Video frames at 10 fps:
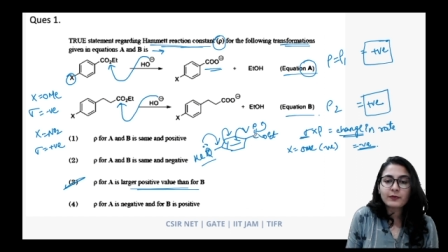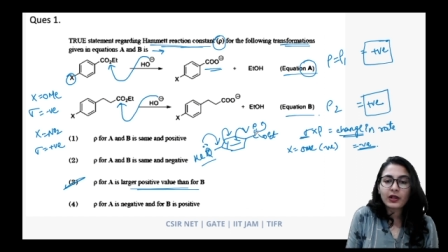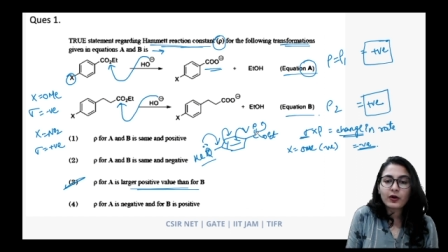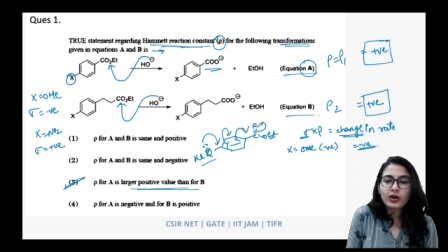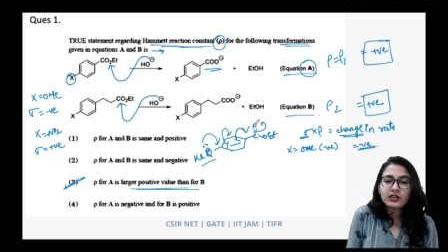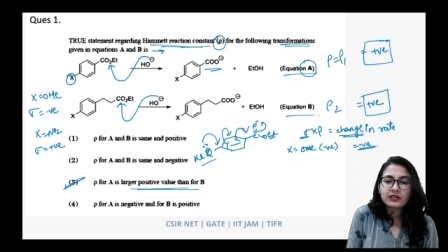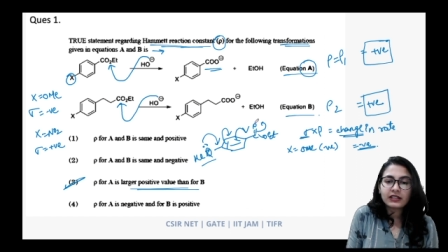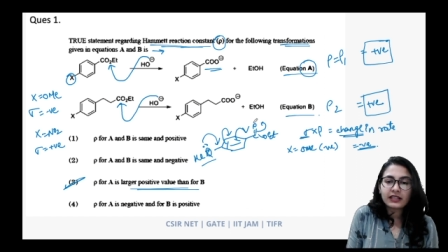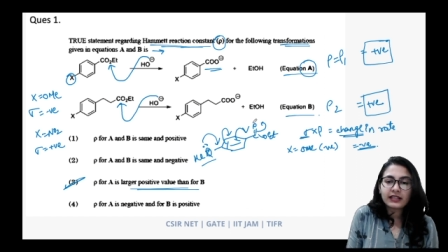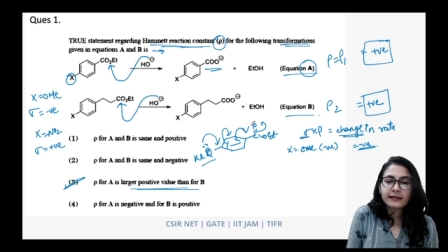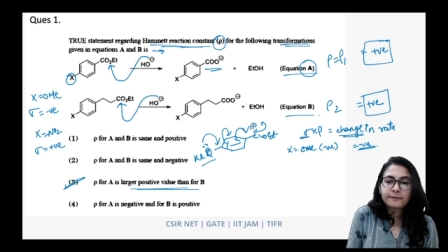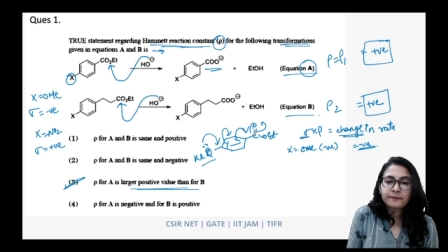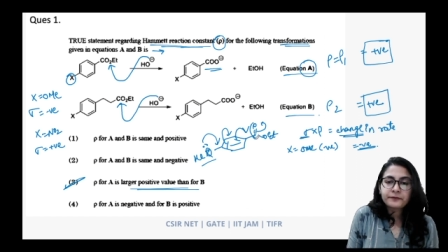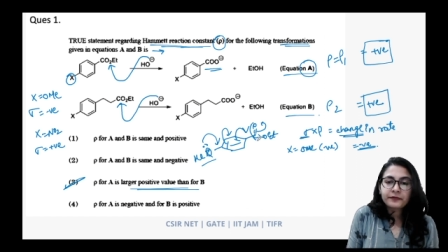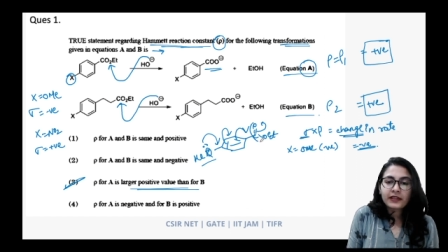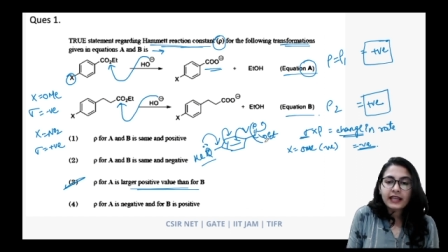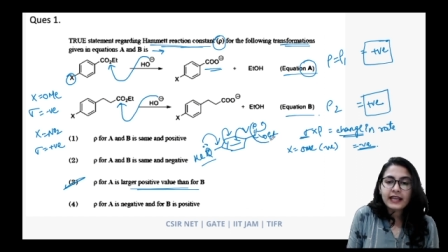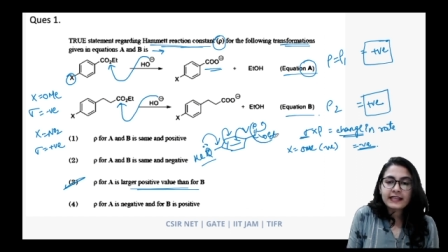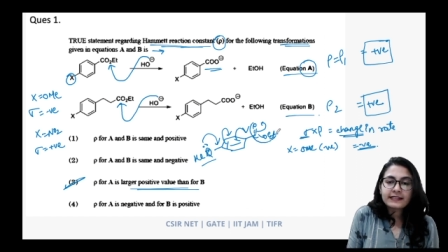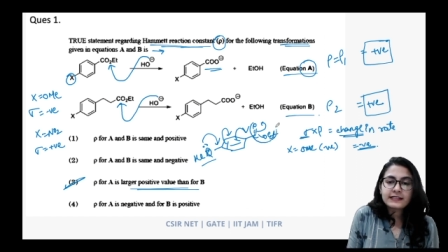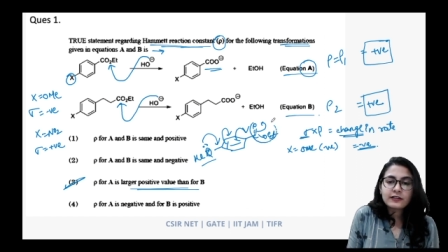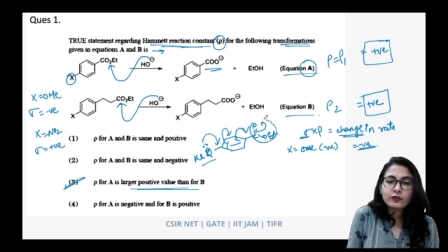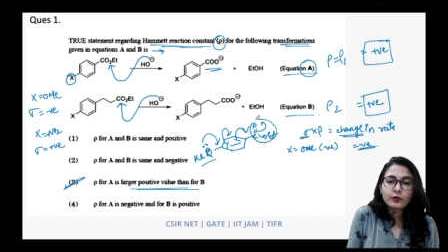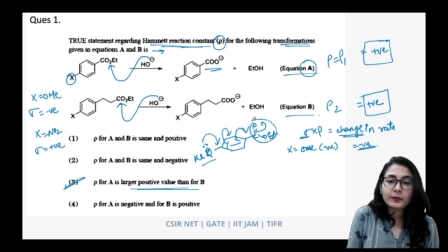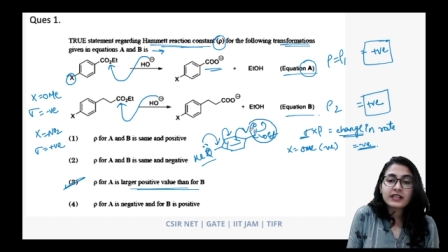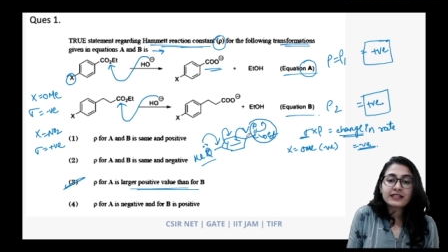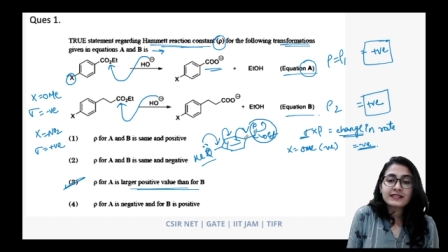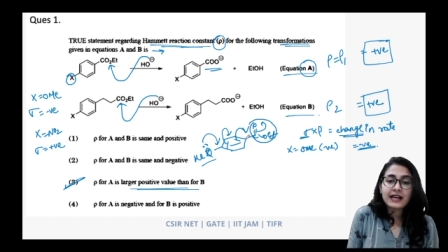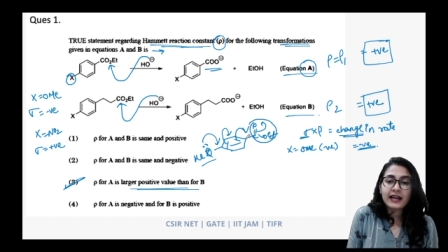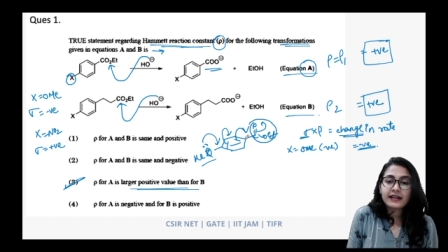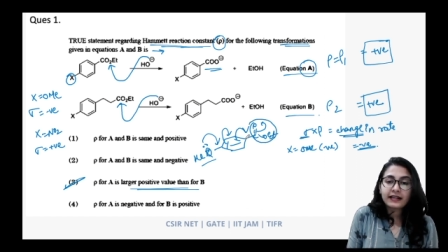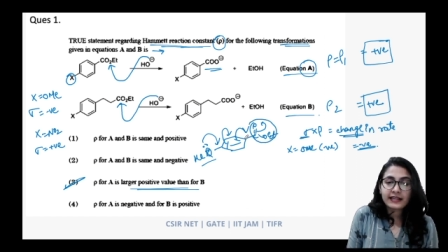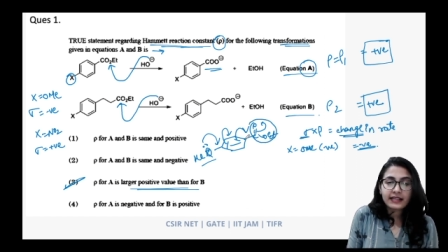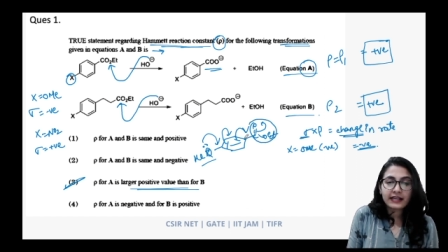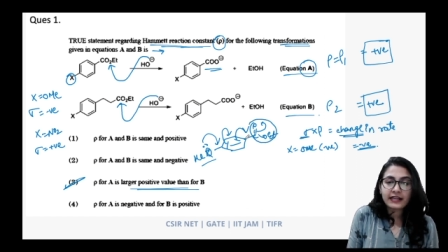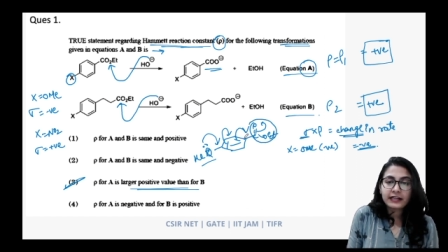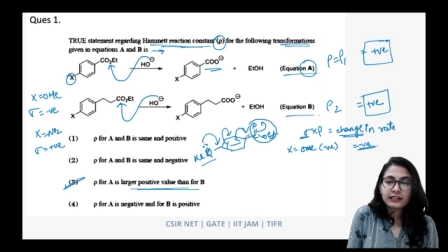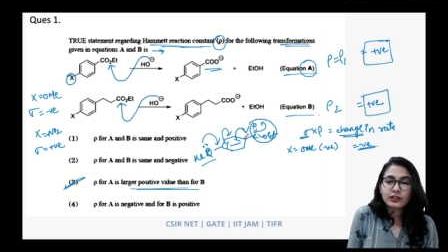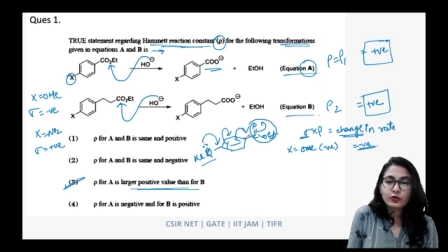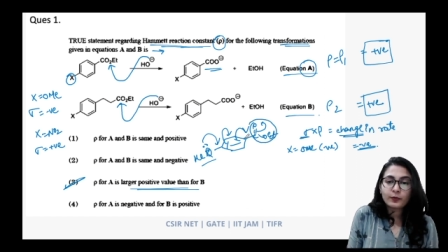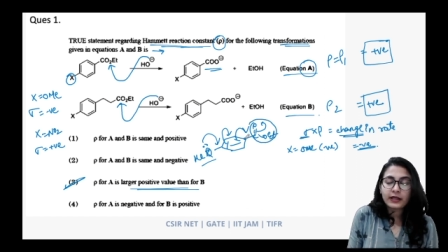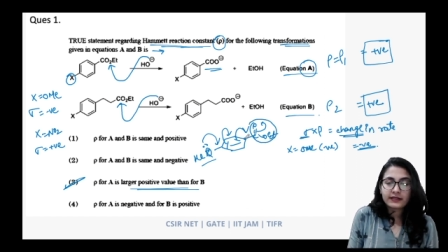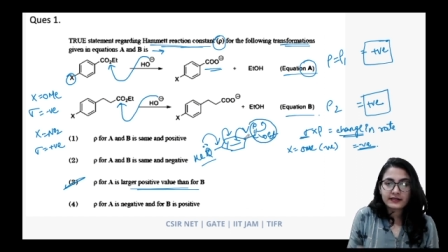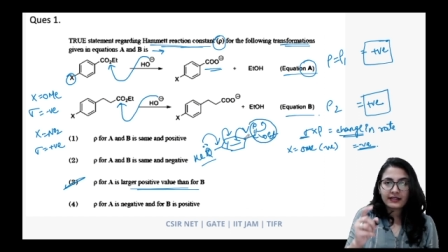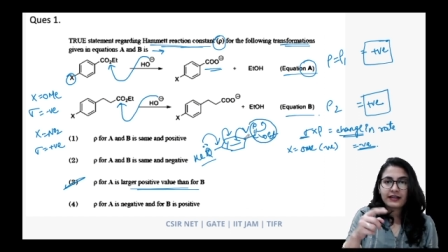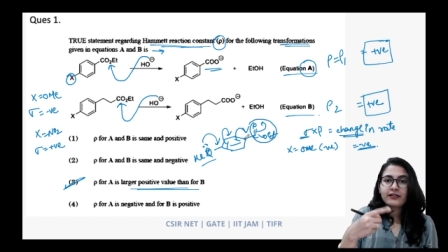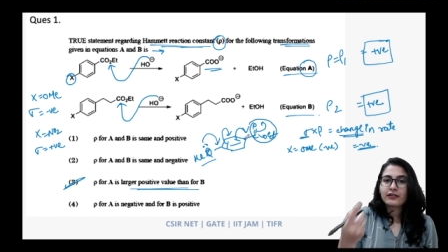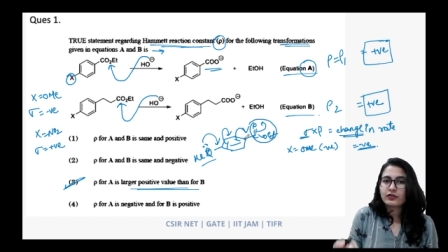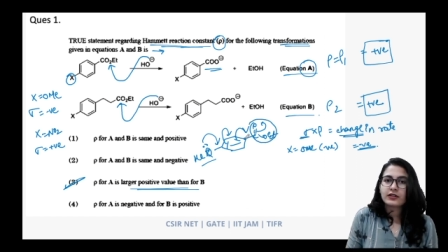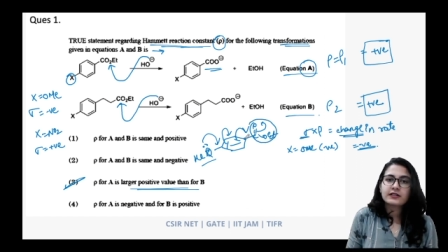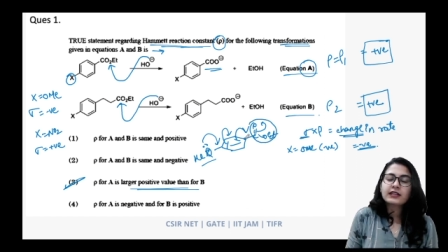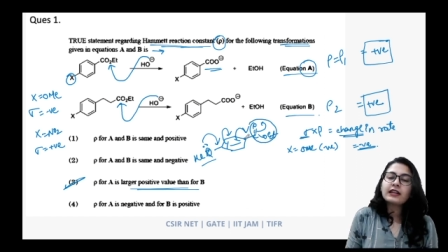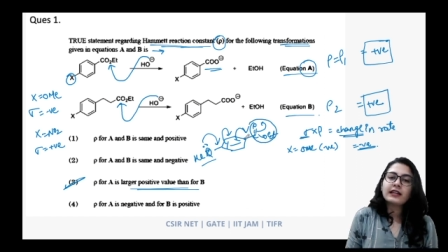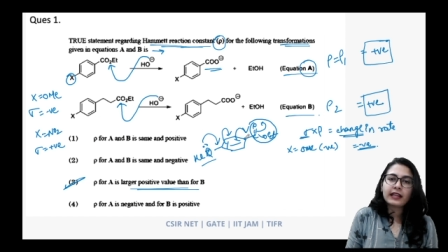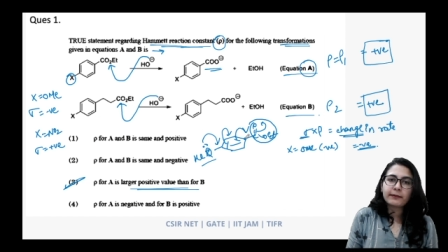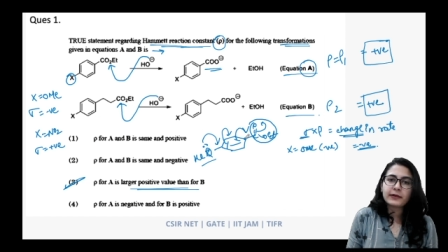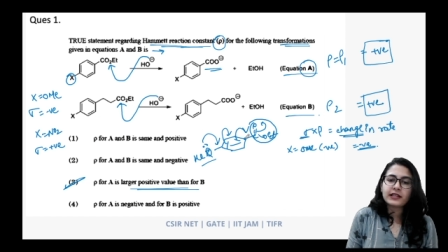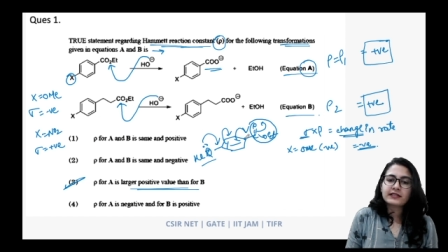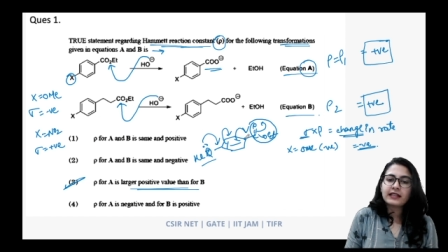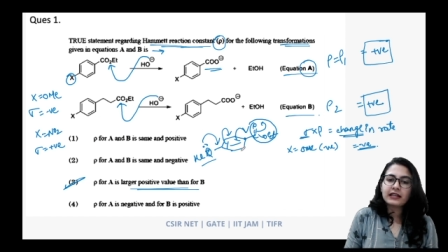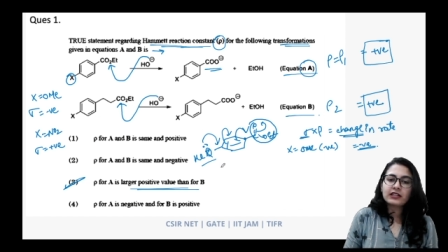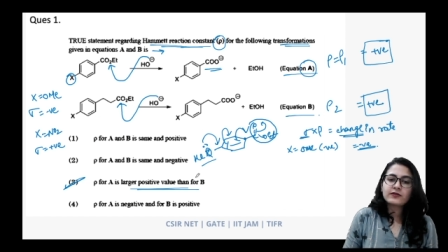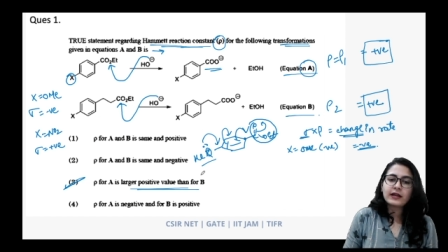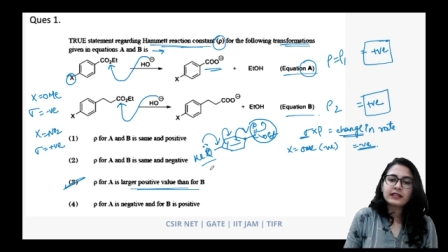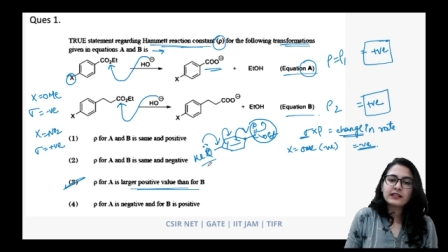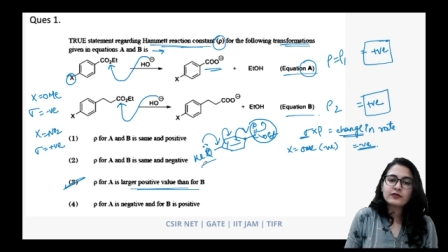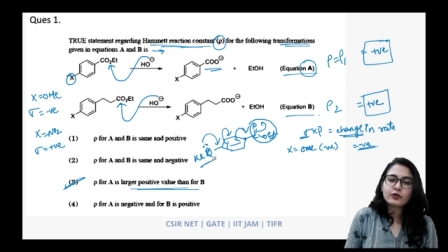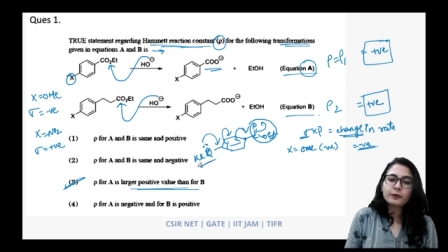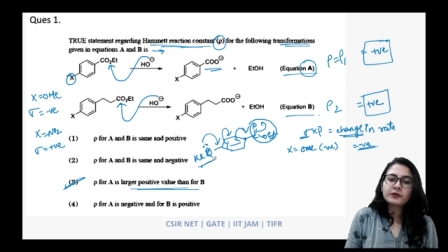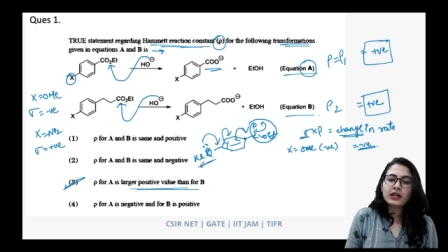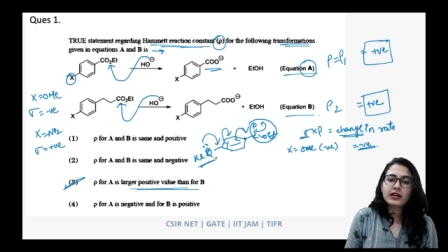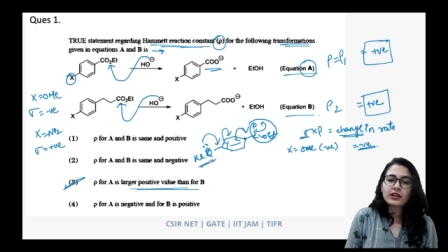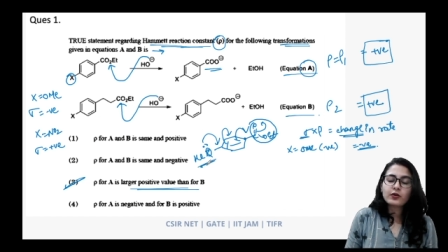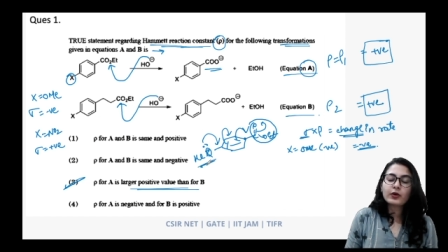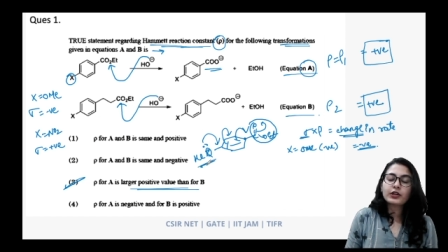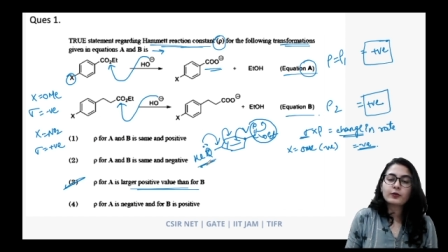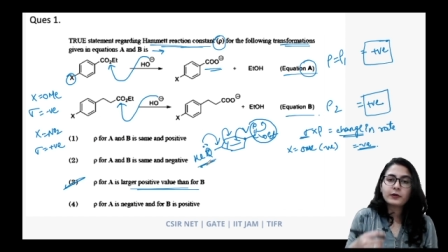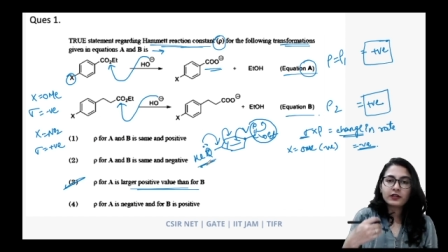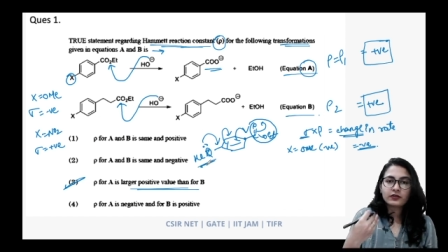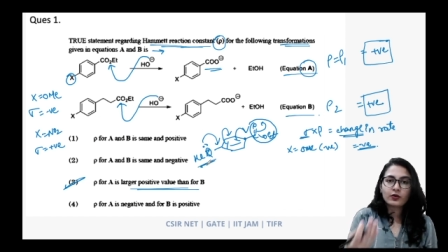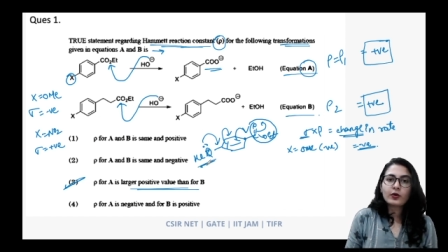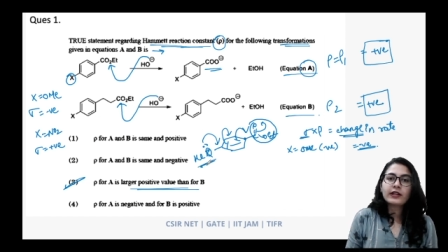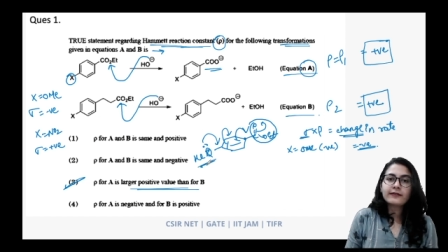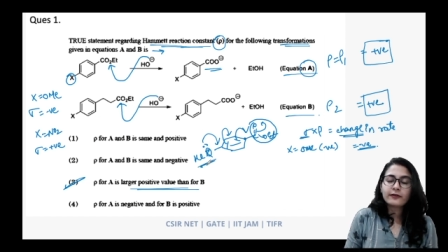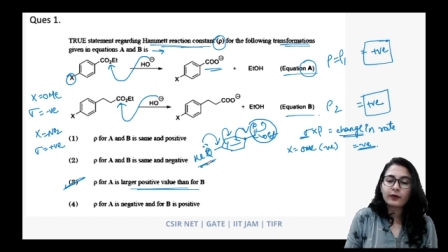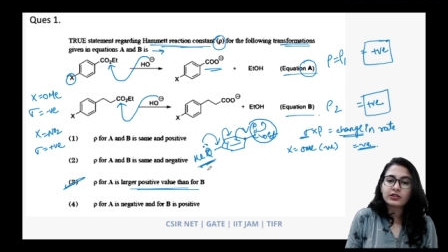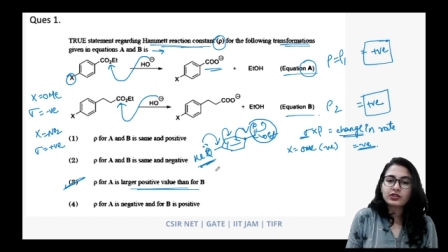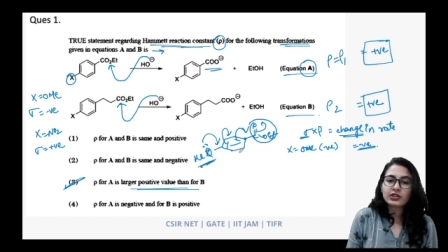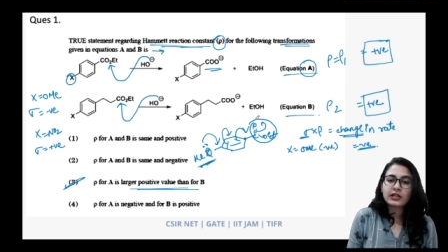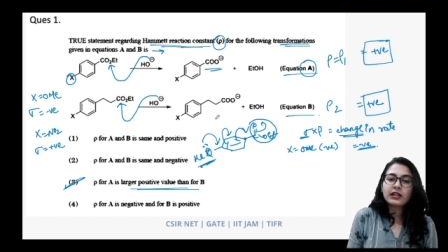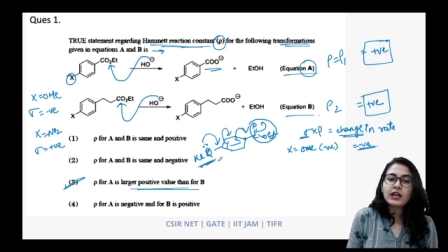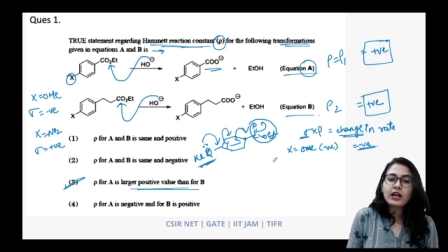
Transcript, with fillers: because the ester group is directly connected to benzene, and resonance can take place. That is why these groups are going to be so influential